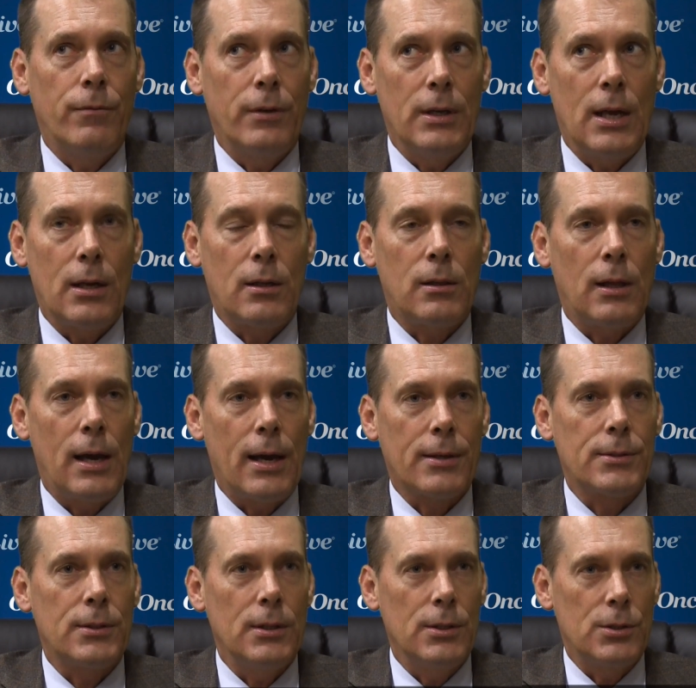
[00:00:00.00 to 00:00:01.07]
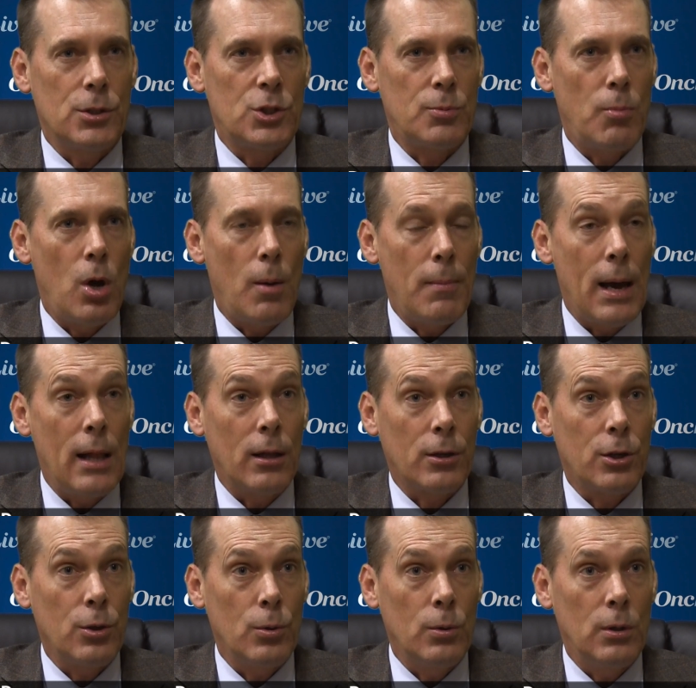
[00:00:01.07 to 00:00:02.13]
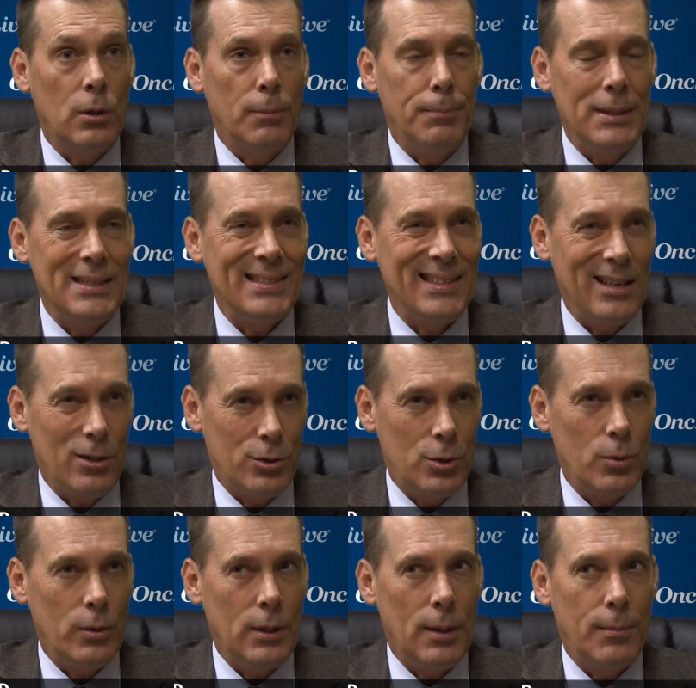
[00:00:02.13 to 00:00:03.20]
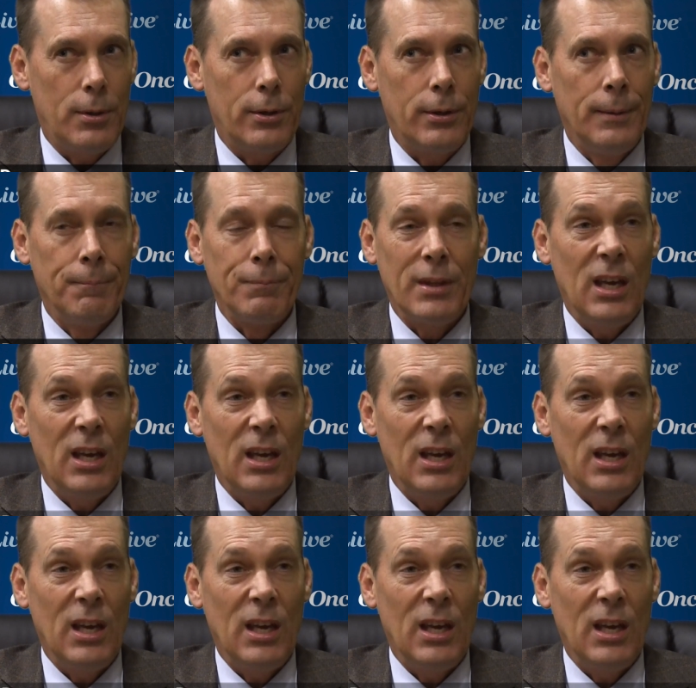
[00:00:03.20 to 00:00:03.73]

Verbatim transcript: Venetoclax is a small molecule BCL2 inhibitor,